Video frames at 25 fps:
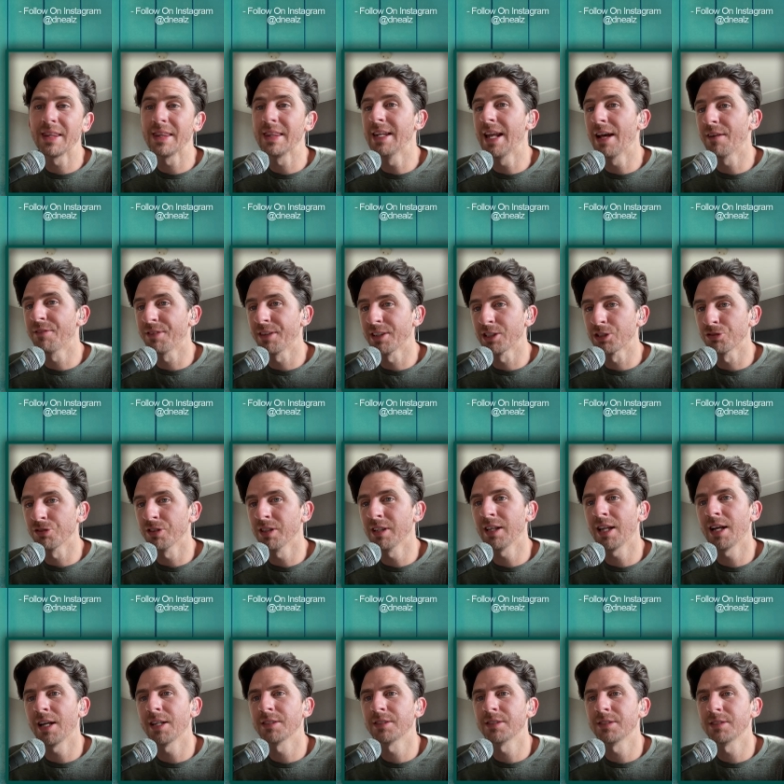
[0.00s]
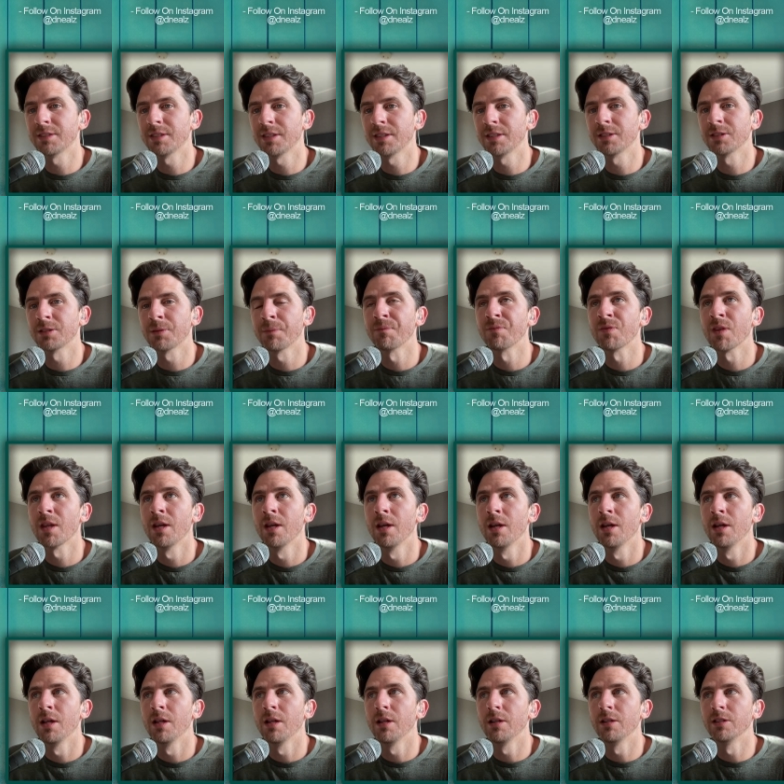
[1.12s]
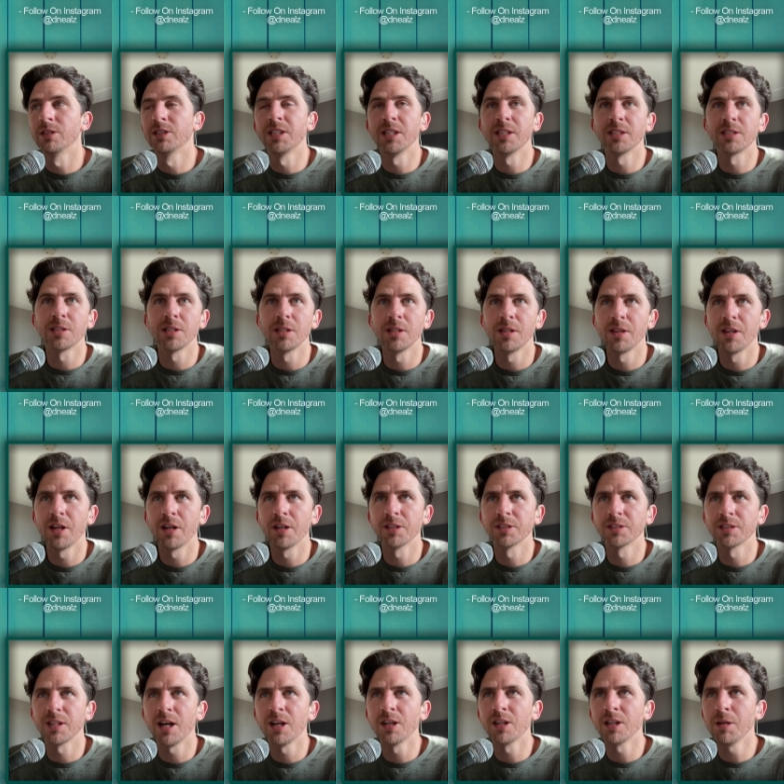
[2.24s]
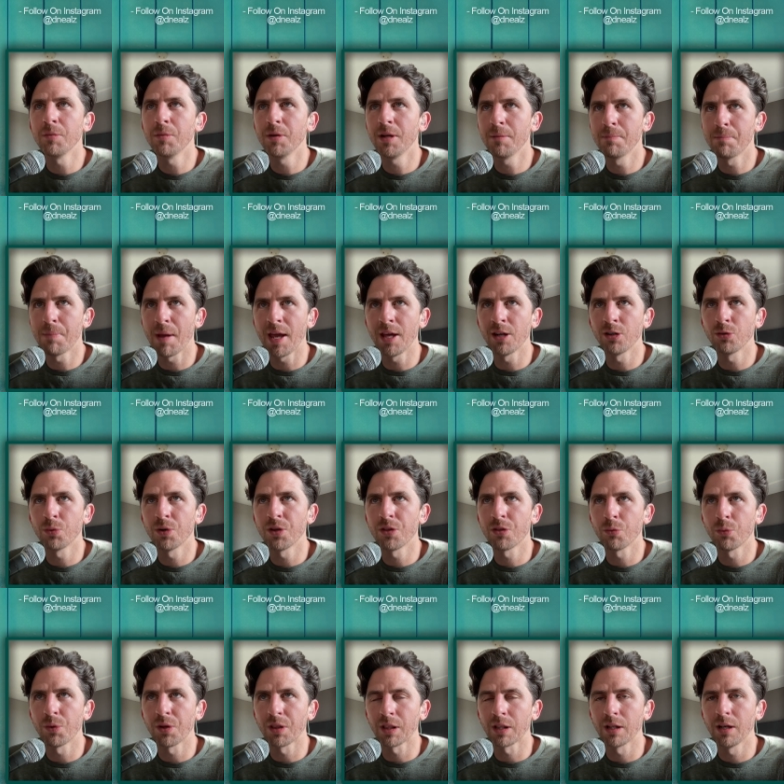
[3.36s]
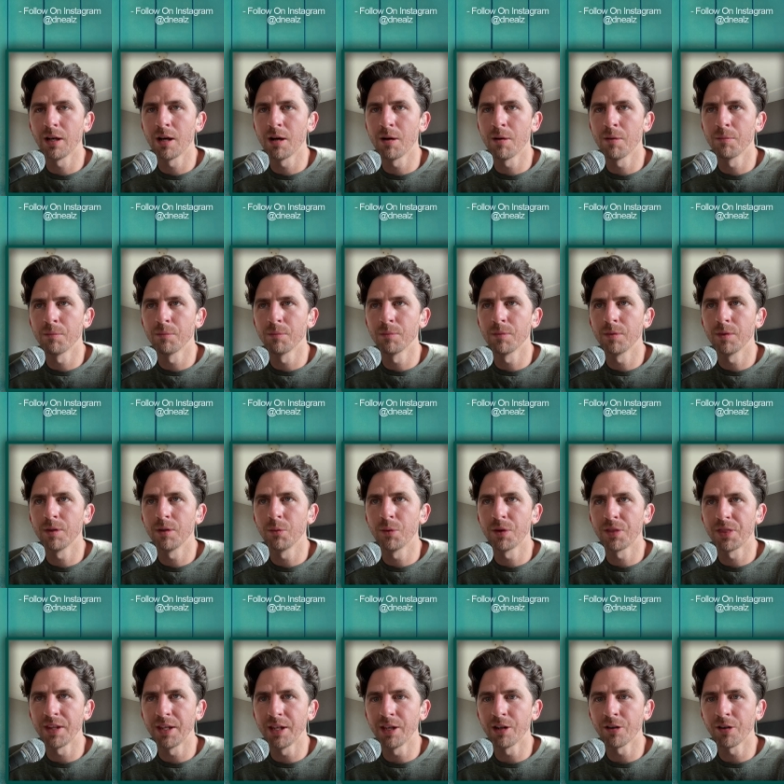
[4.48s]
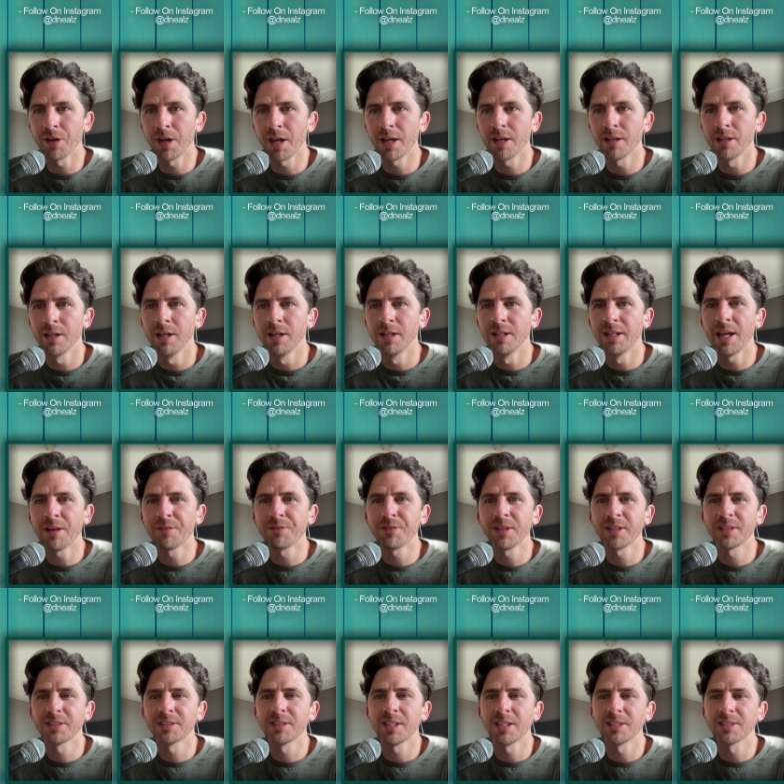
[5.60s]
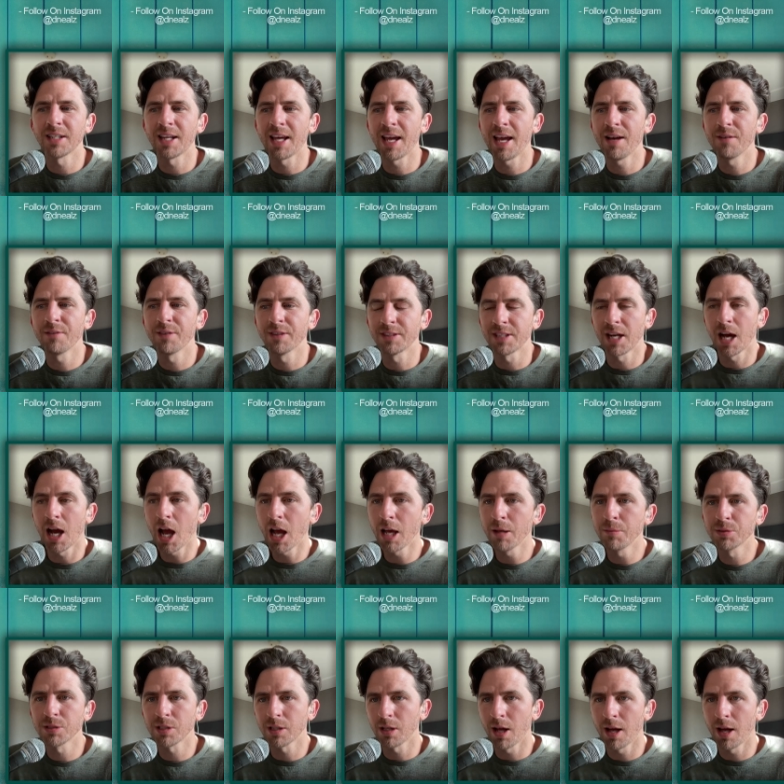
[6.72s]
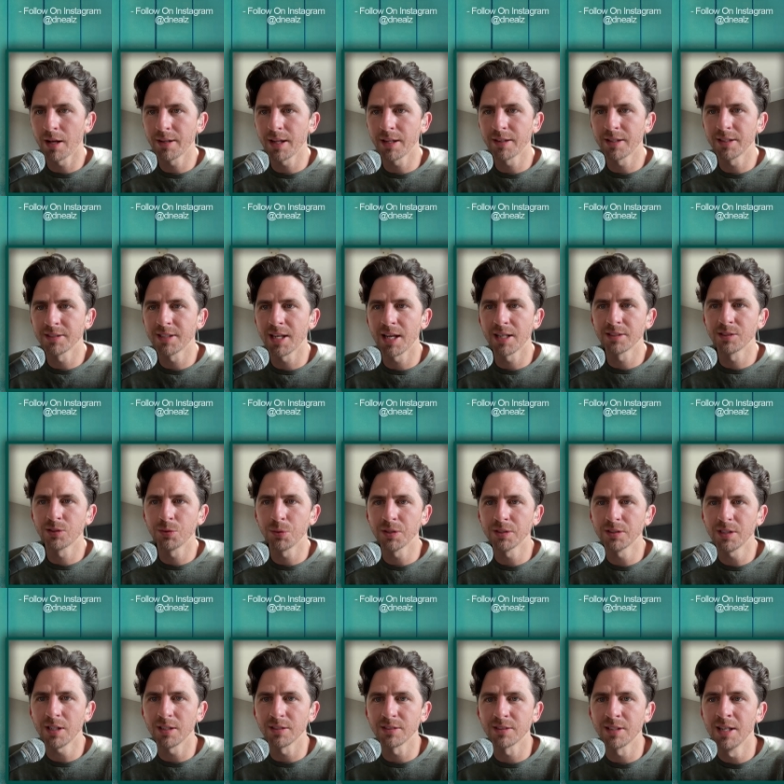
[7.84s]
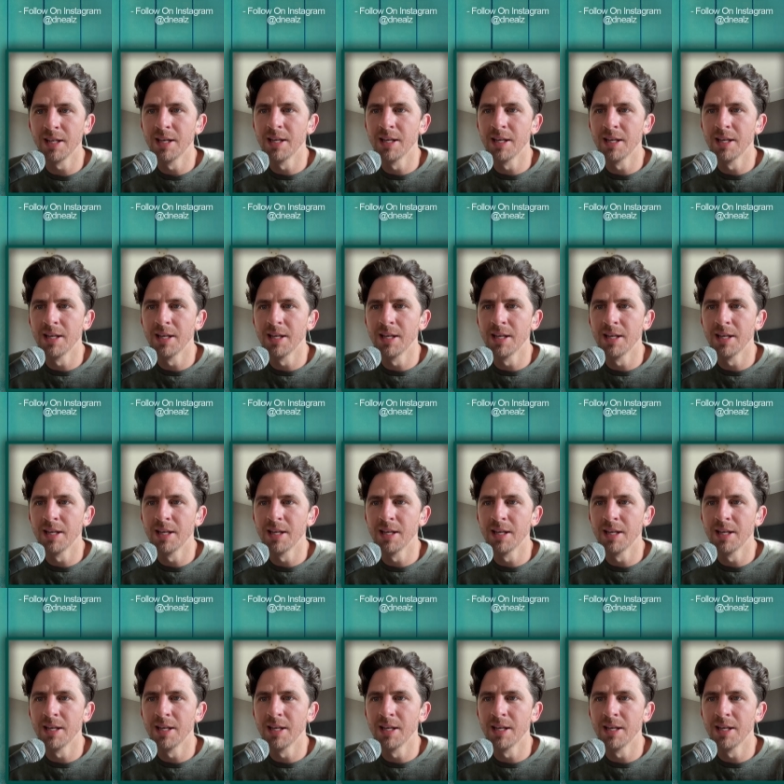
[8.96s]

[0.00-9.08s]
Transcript: Netflix realizes is since there's unlimited bandwidth with um, with the internet, Netflix doesn't have a time slot that this has to exist.